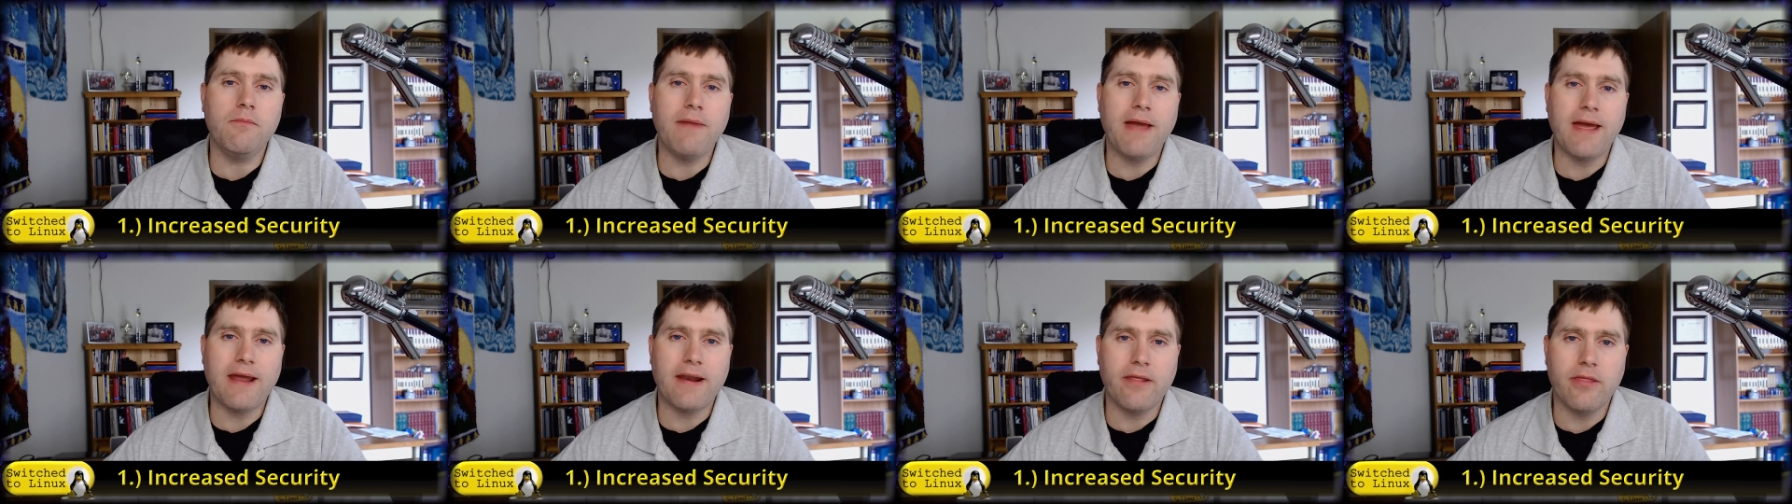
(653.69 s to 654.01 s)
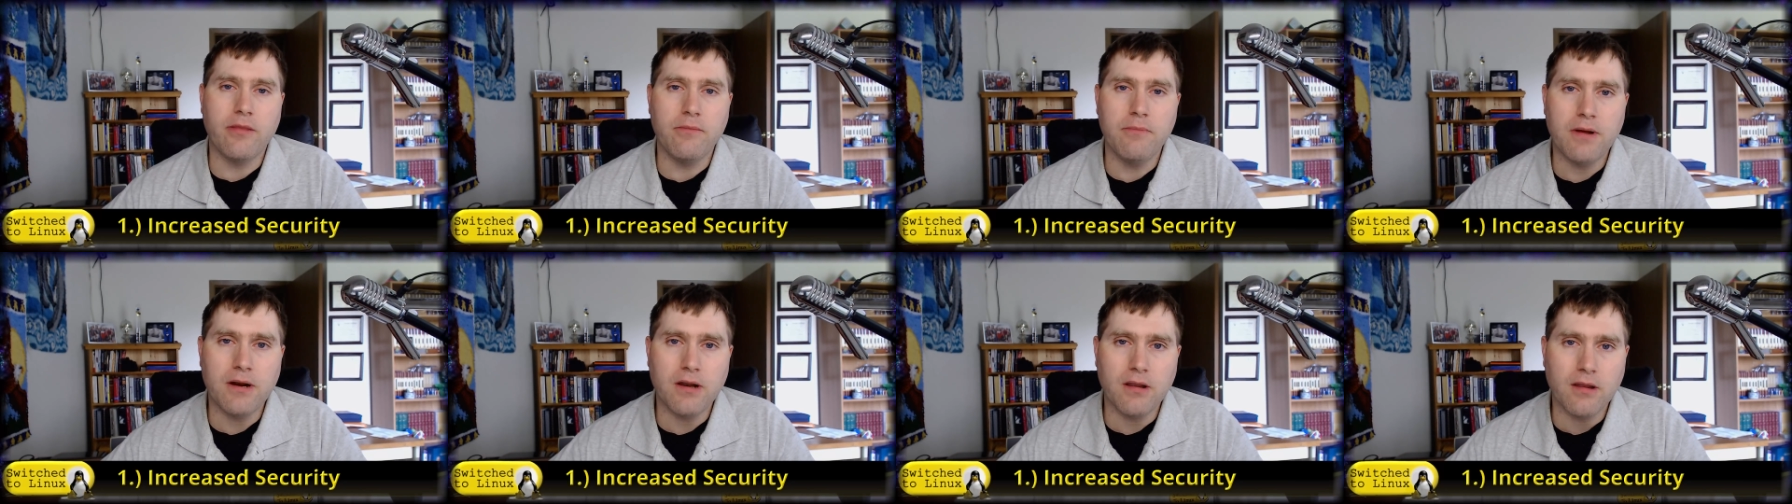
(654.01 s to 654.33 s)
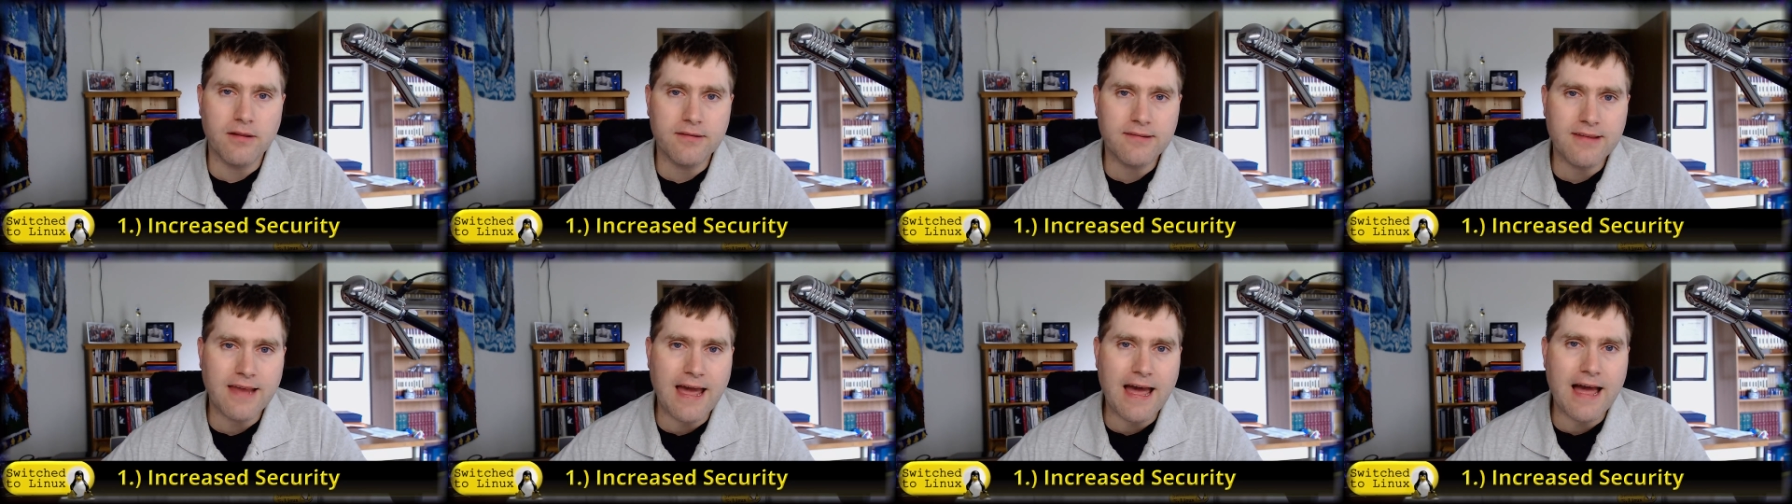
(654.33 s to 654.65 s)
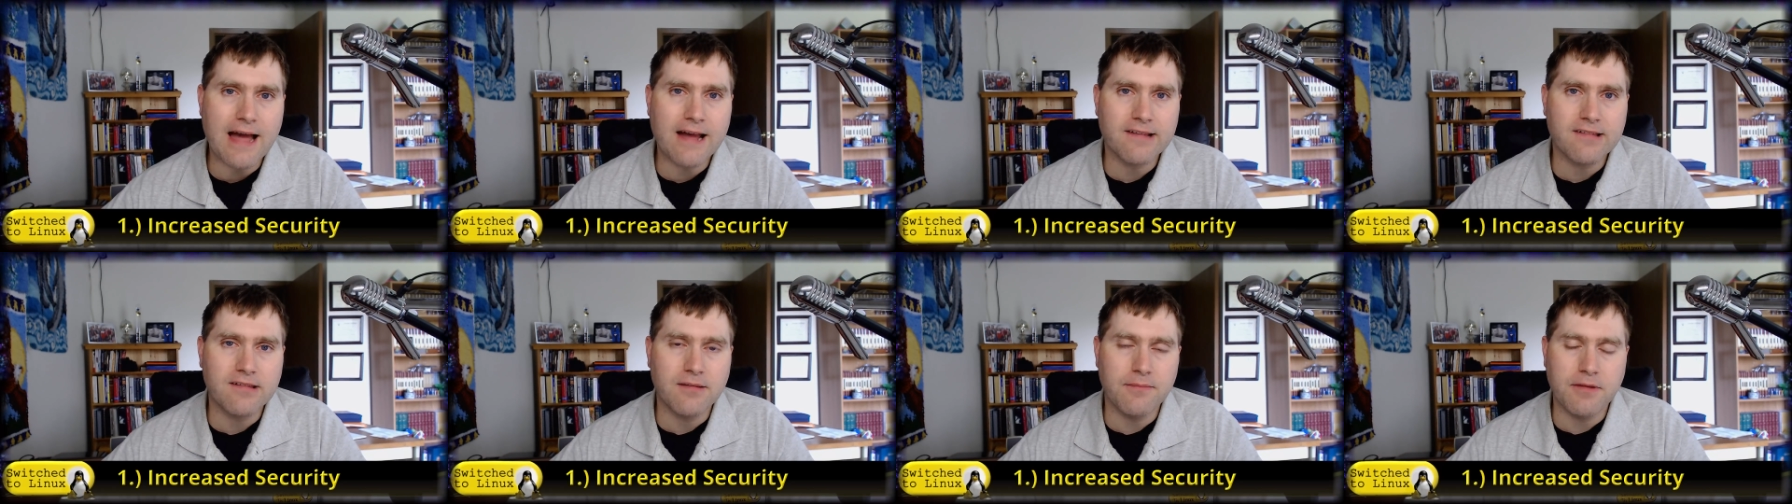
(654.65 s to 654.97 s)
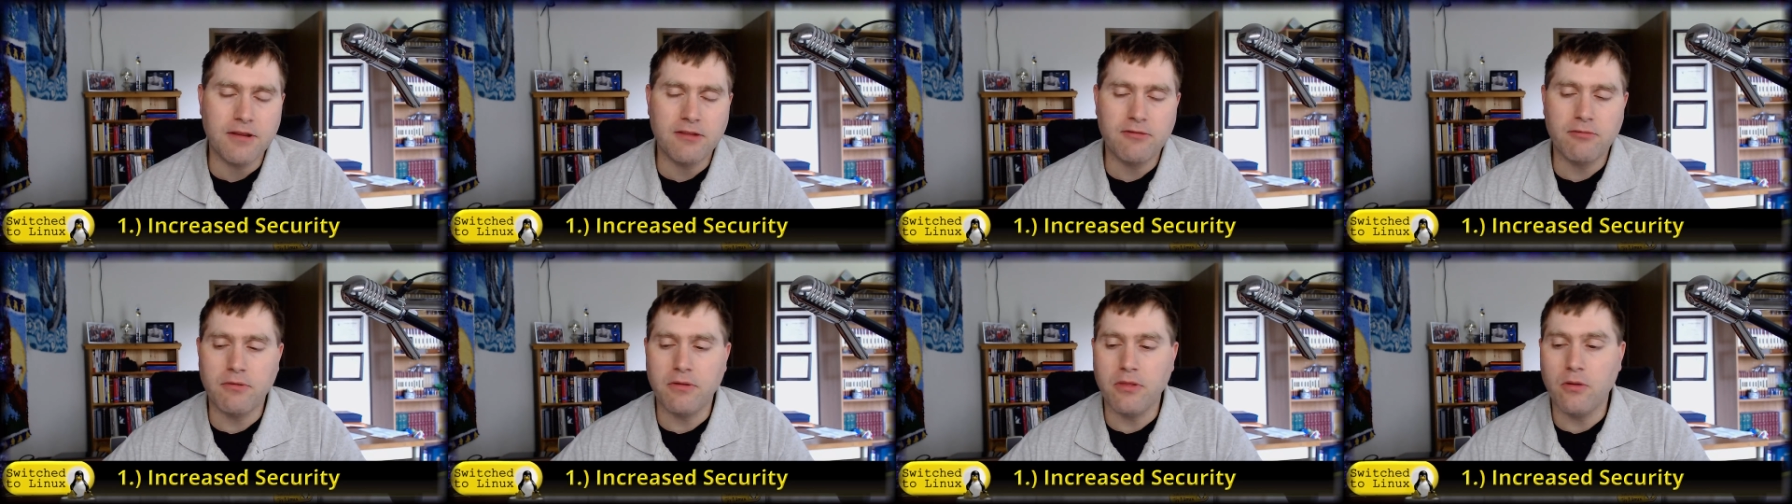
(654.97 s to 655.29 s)
man-in-the-middle attacks
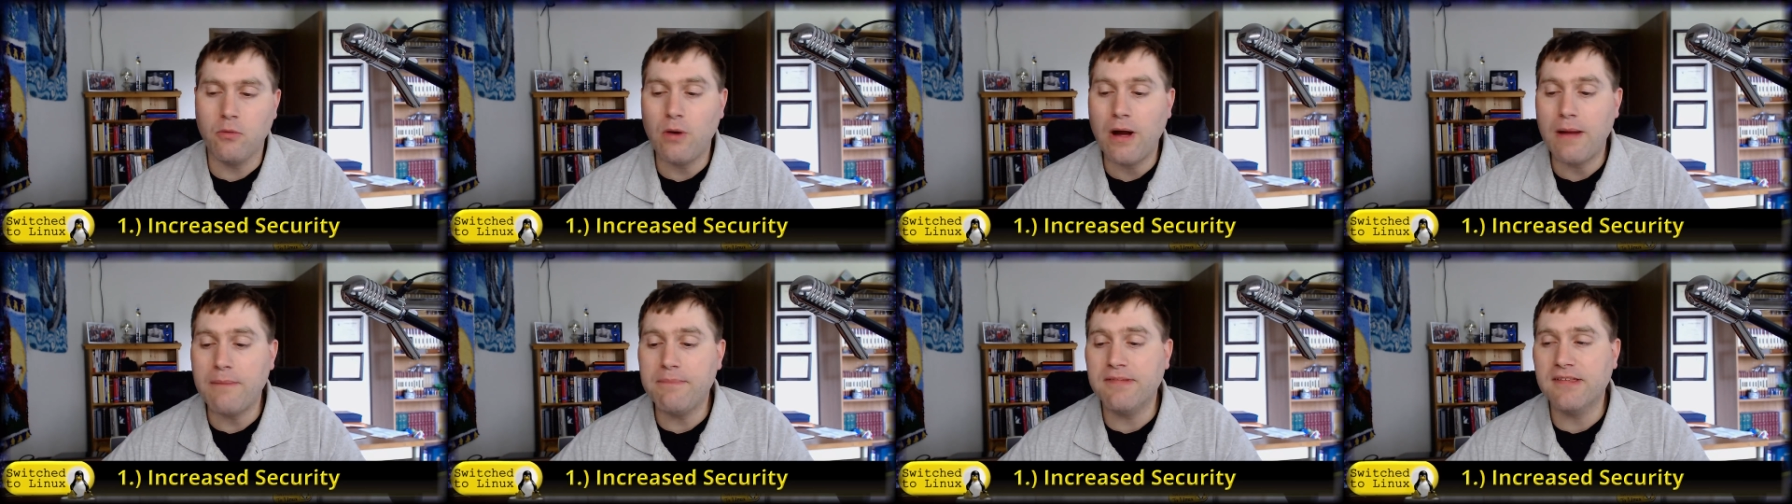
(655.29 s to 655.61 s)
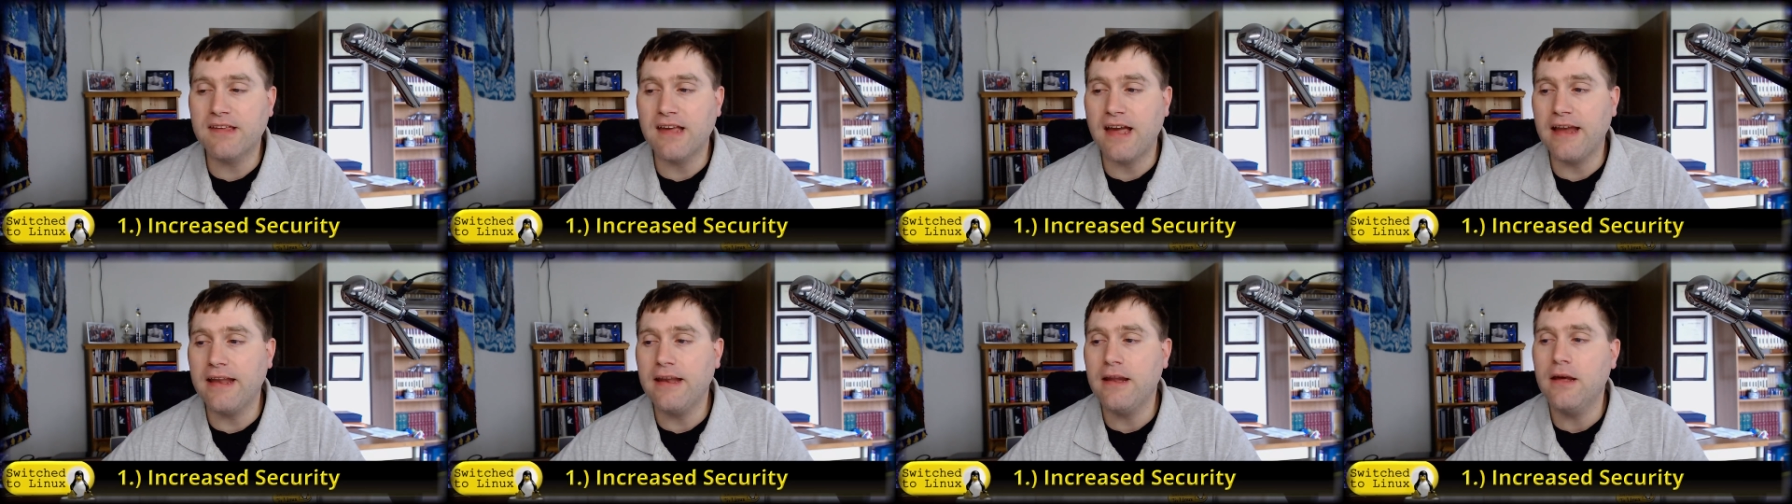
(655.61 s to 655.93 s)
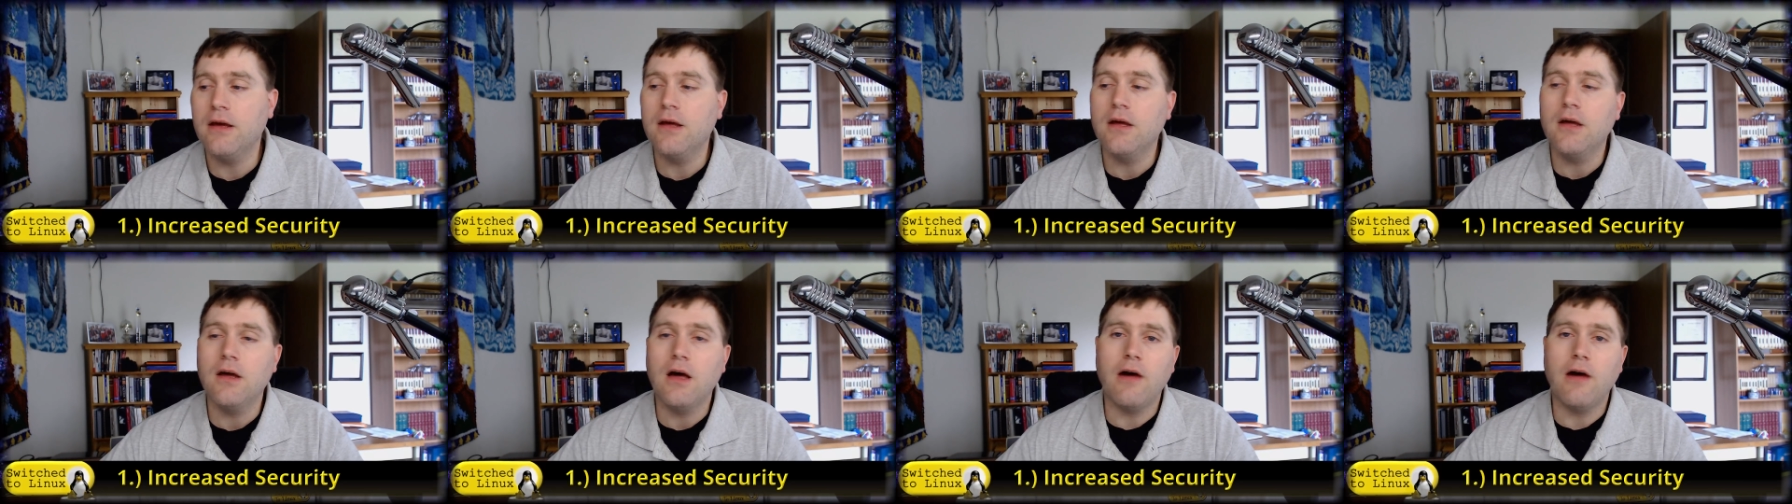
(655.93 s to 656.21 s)
in between the website.